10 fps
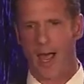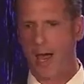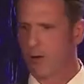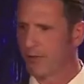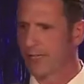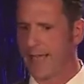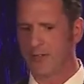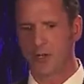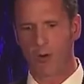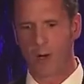I, I don't think
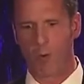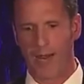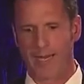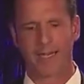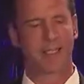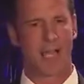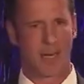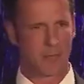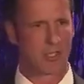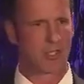that's going away
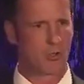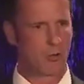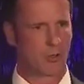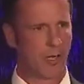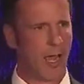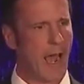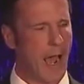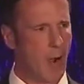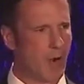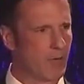anytime soon.
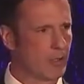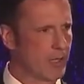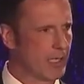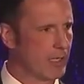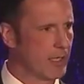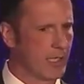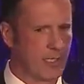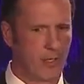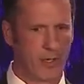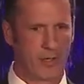However, the, the,
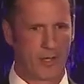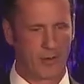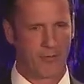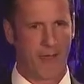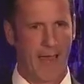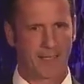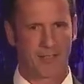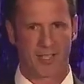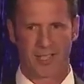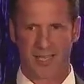the, the fact
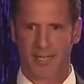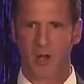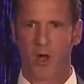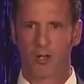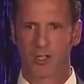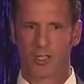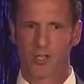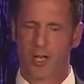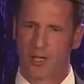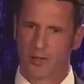is that the
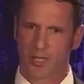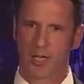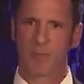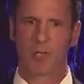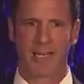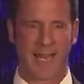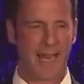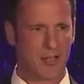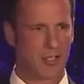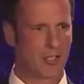technologies the
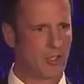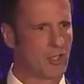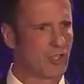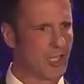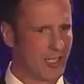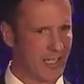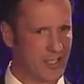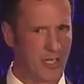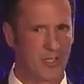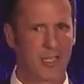communication is just going to
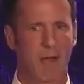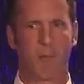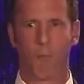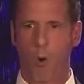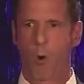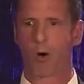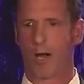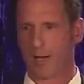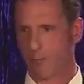continue to get more and